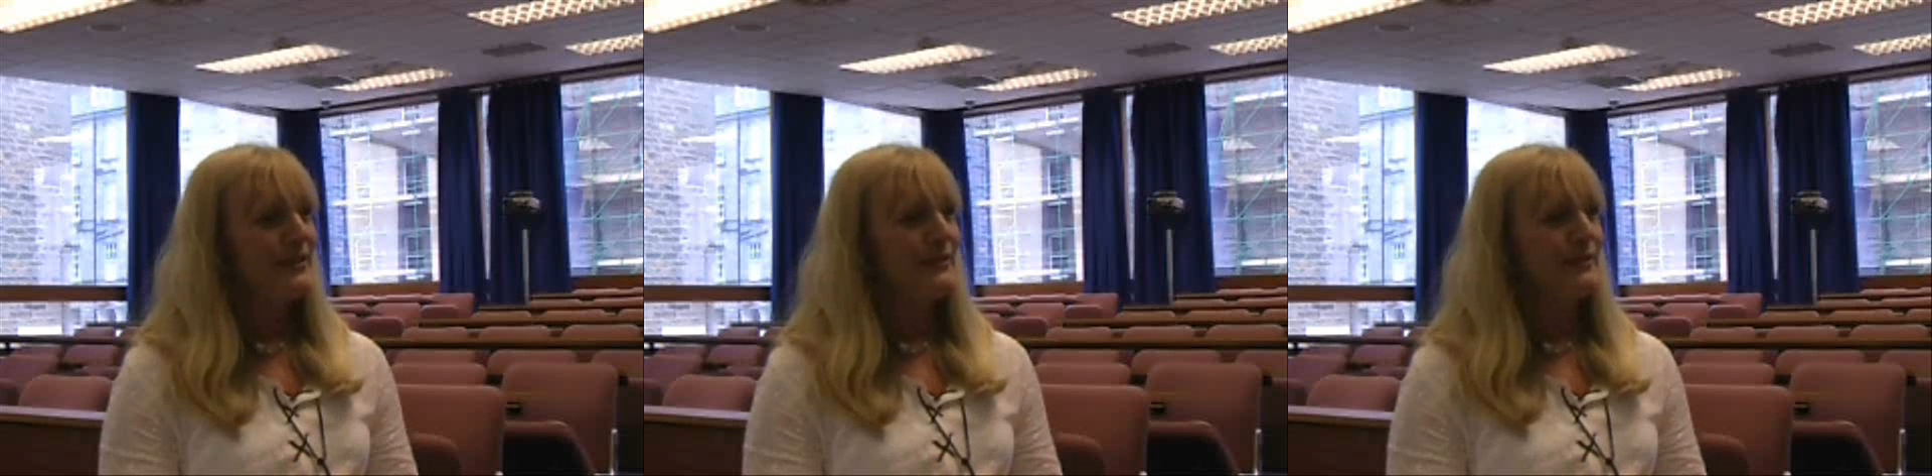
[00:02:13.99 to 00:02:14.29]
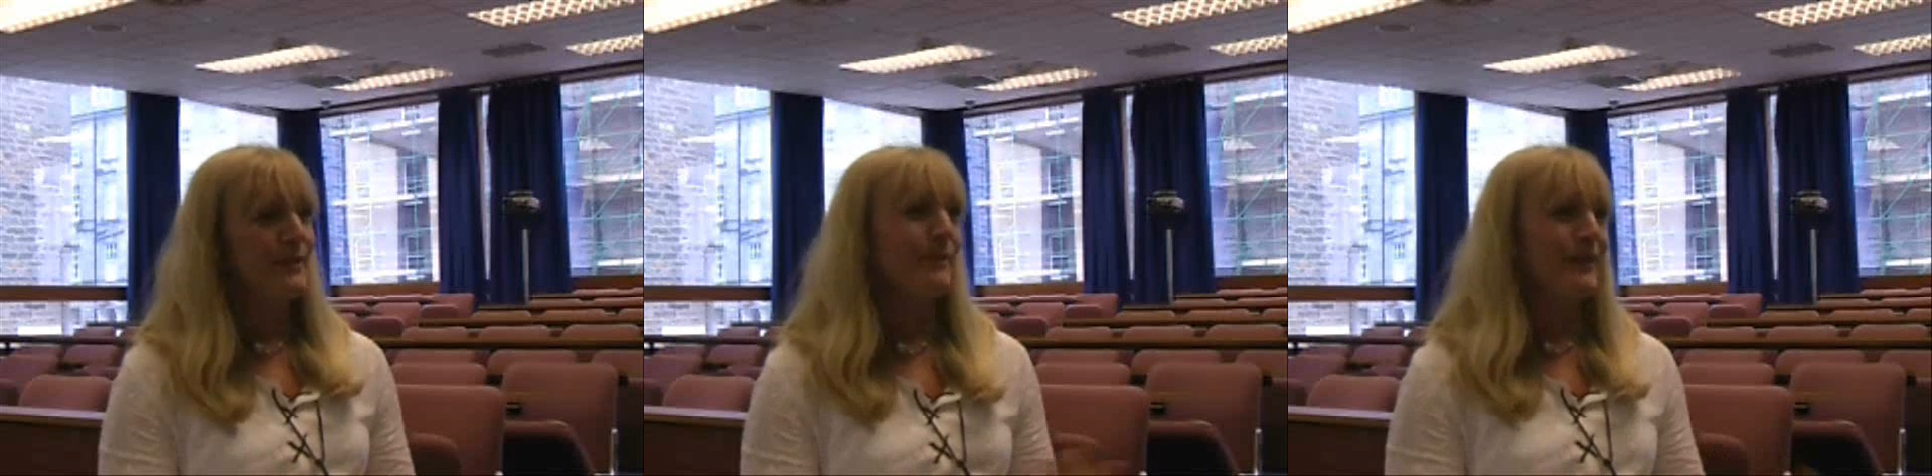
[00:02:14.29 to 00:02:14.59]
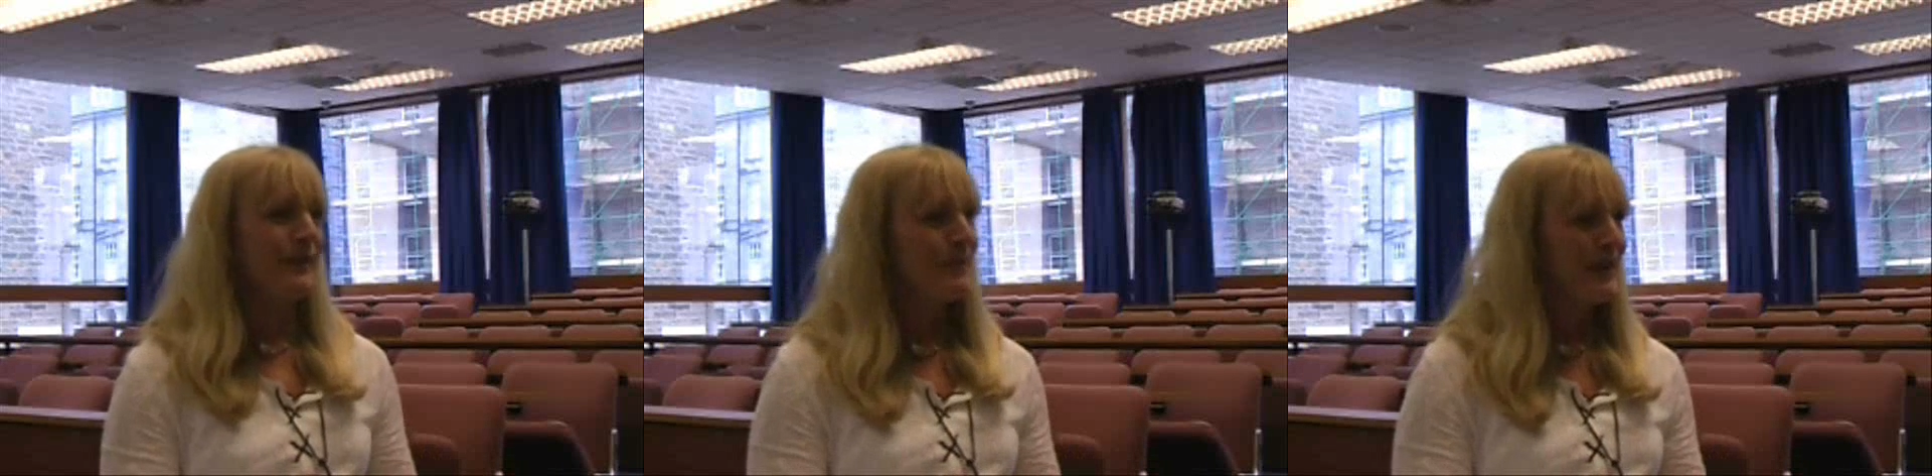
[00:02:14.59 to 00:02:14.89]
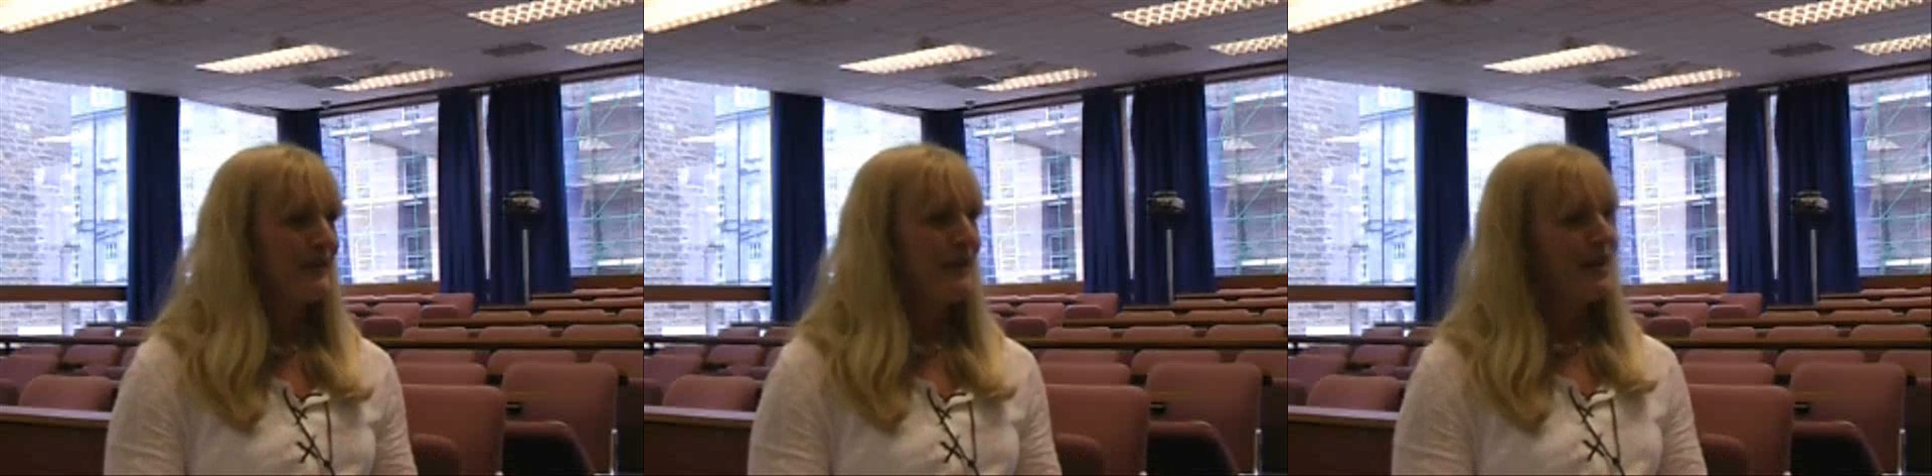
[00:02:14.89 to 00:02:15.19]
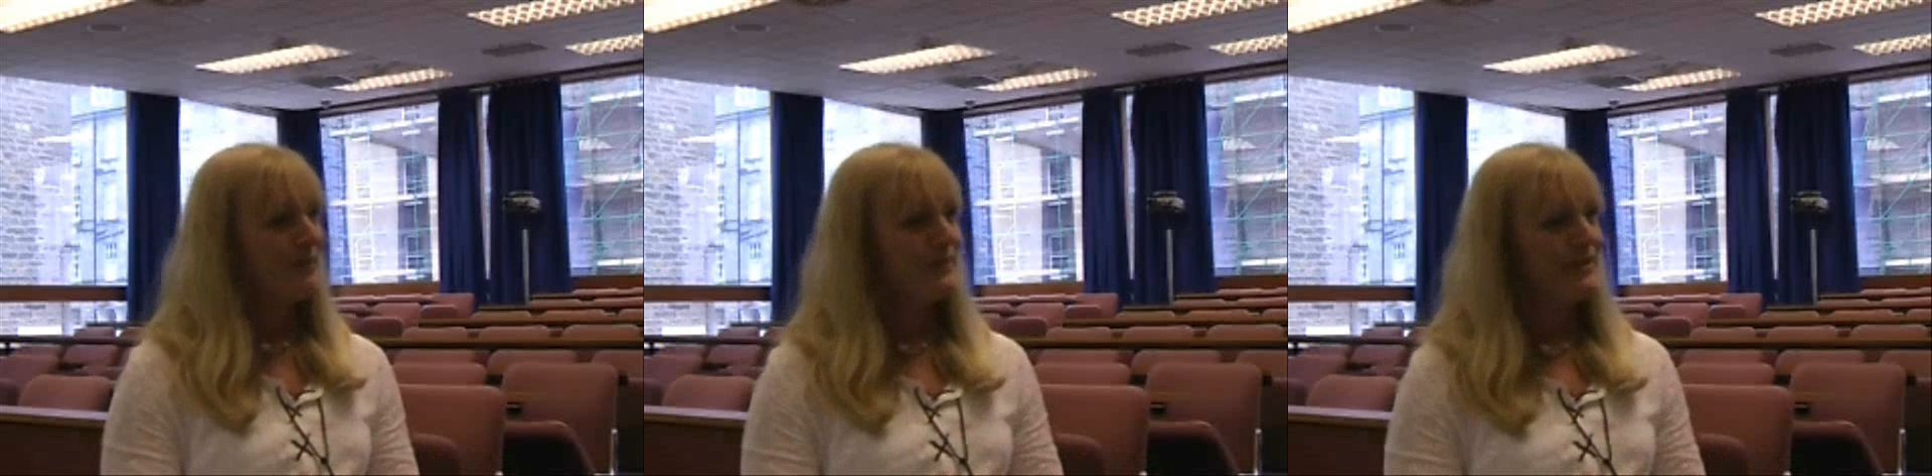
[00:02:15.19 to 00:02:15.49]
to something that might have
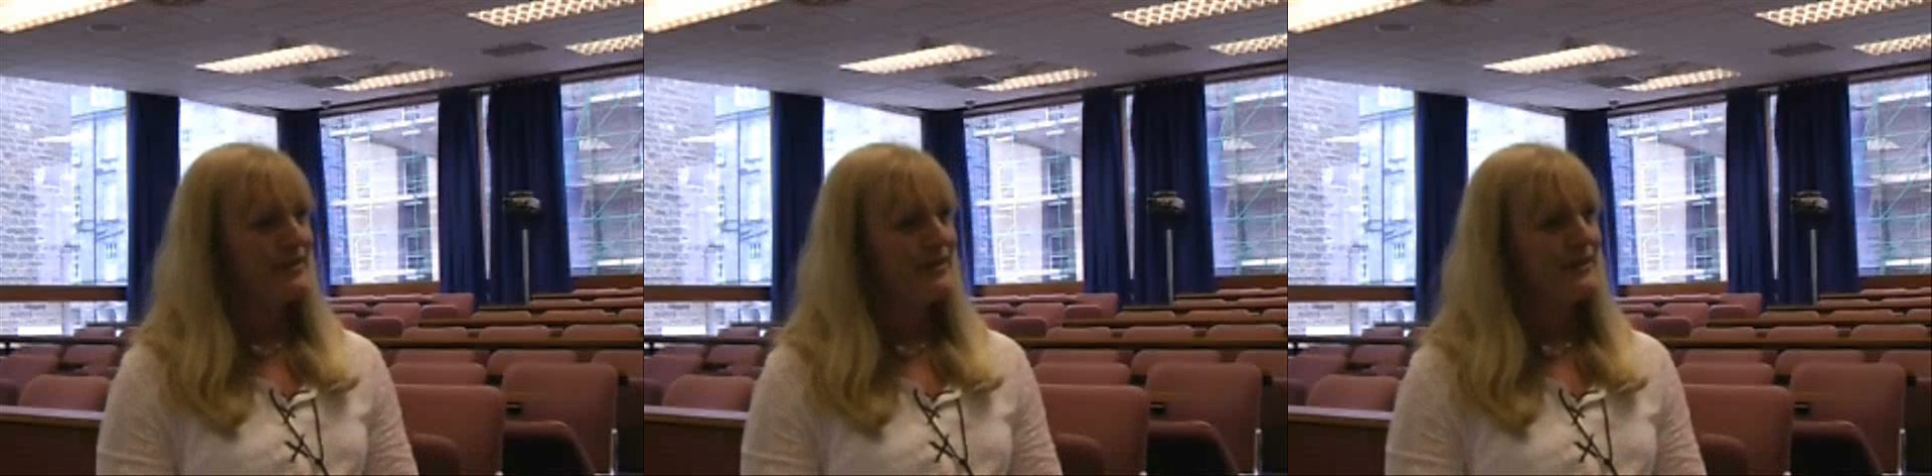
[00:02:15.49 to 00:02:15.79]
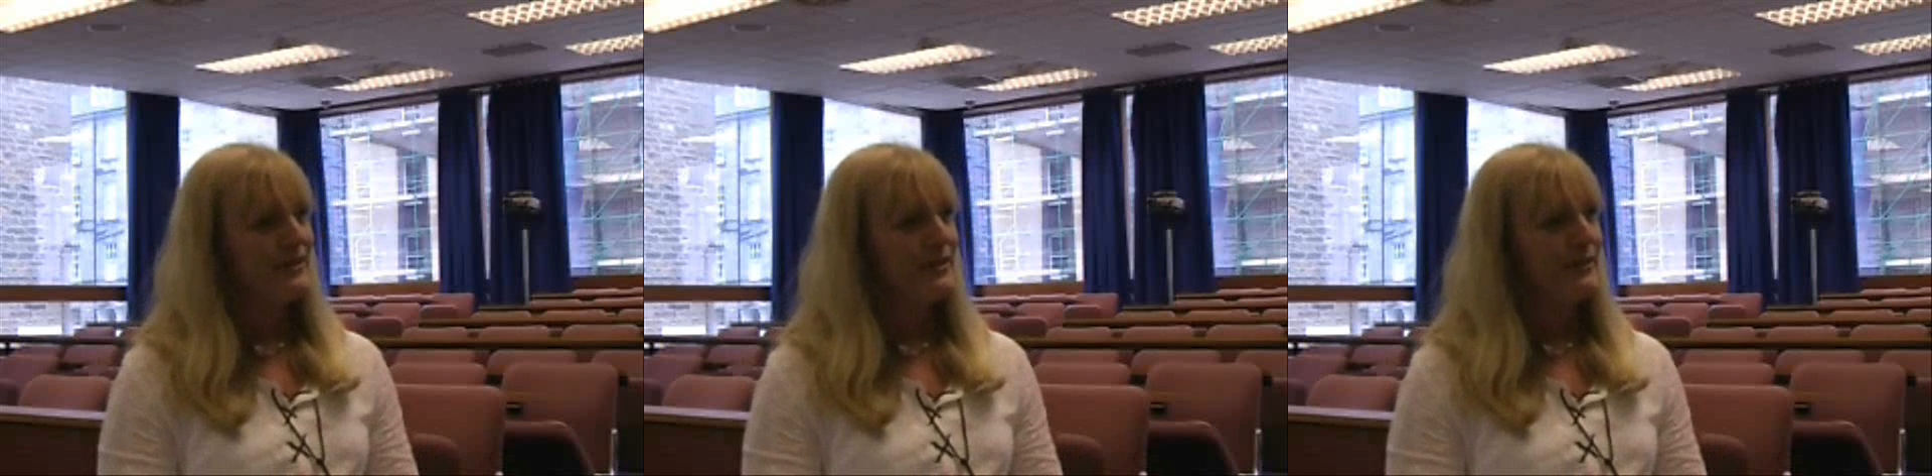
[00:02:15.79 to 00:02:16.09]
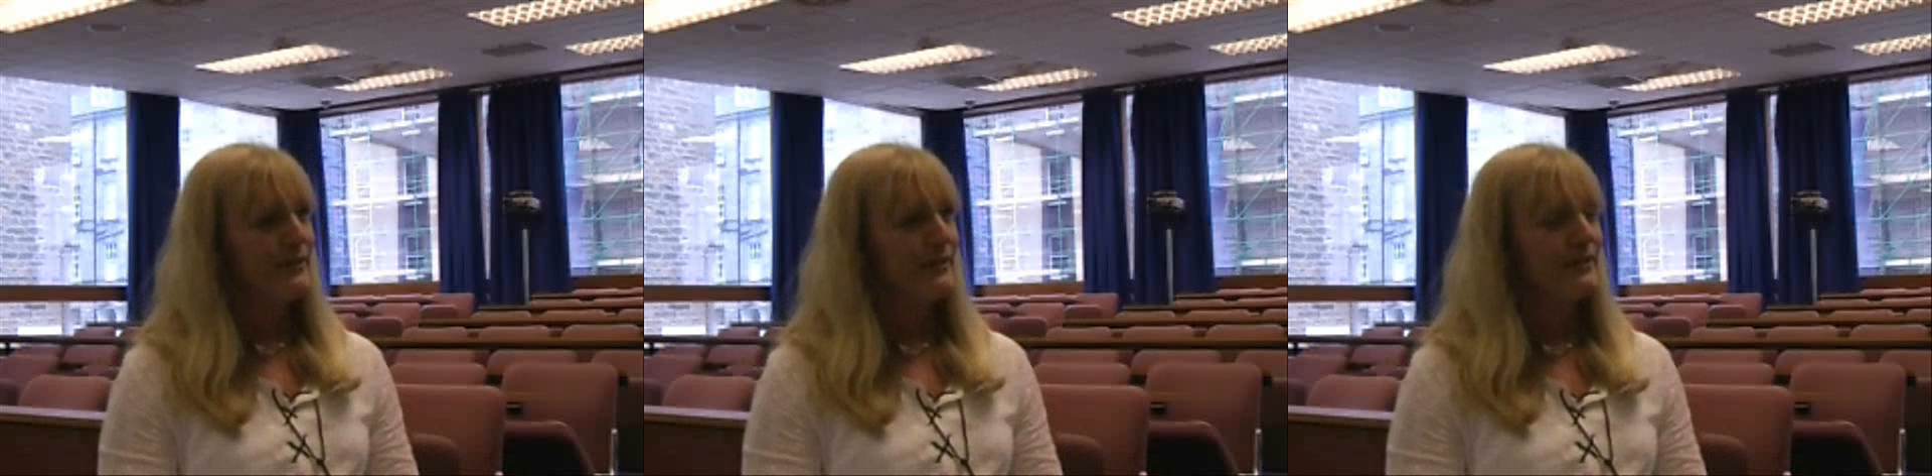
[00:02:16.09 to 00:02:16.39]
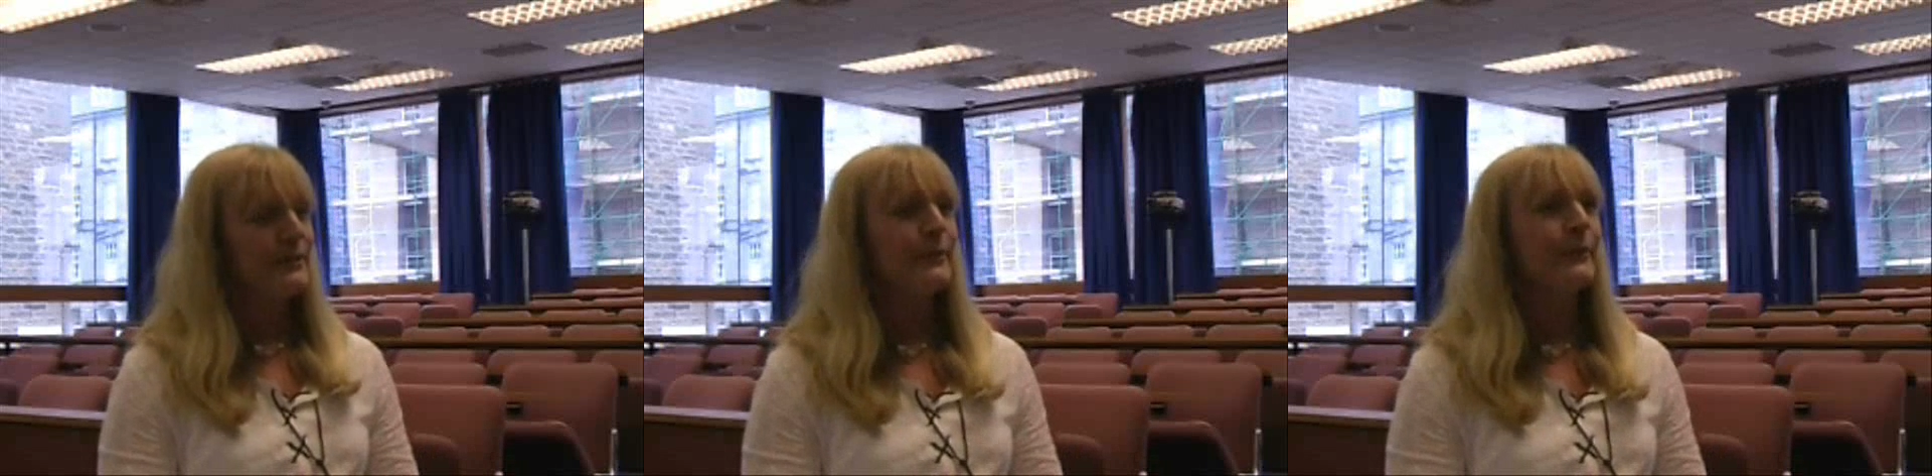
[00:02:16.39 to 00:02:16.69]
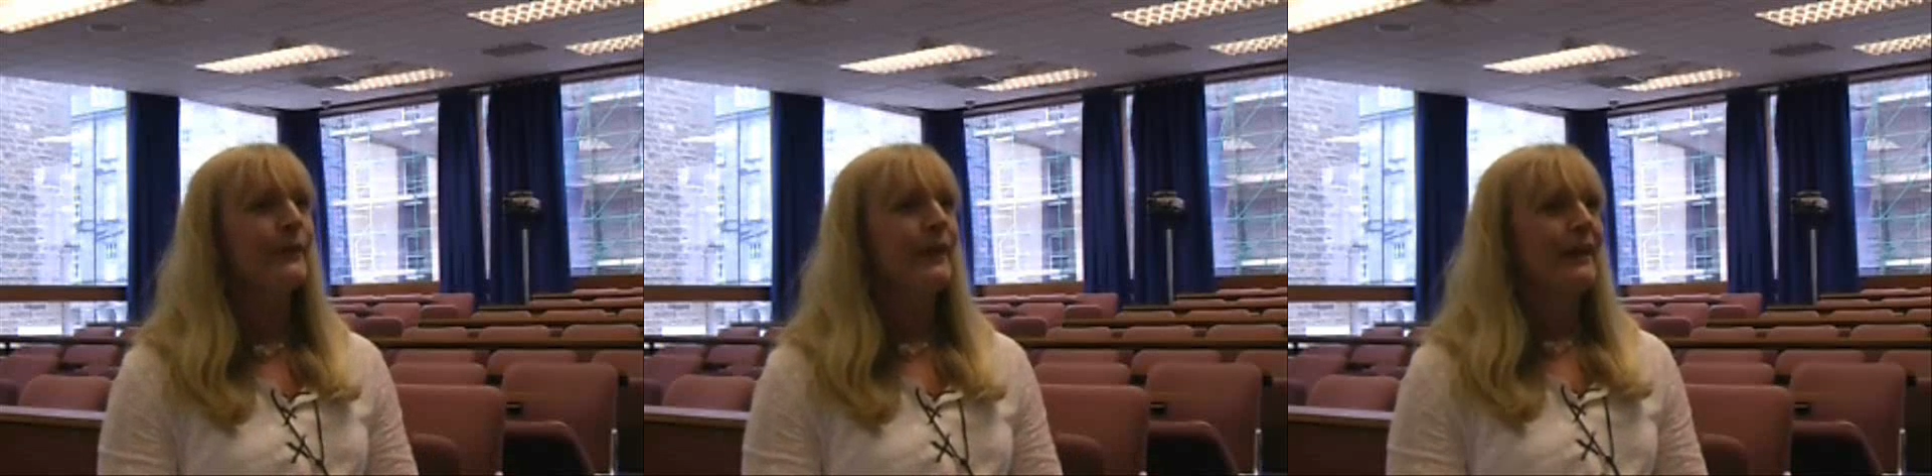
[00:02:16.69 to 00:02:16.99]
happened to the students, or